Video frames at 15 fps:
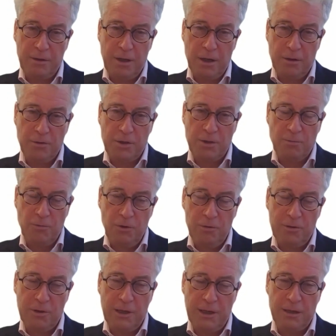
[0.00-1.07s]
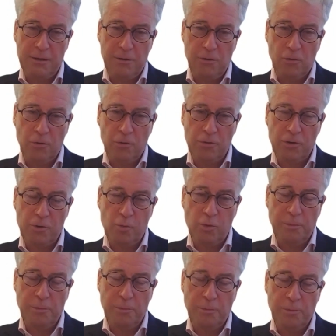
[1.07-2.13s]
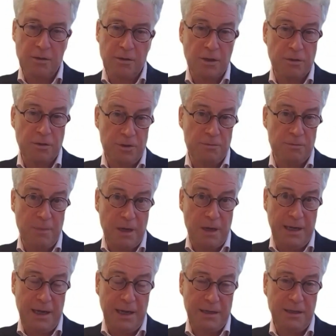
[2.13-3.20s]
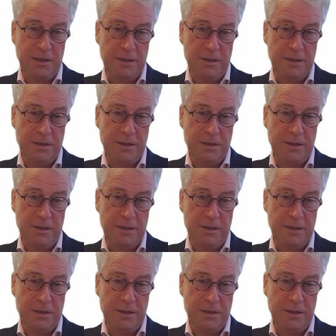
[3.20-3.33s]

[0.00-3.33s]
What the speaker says: go smoothly in a launch will be to throw some money at it,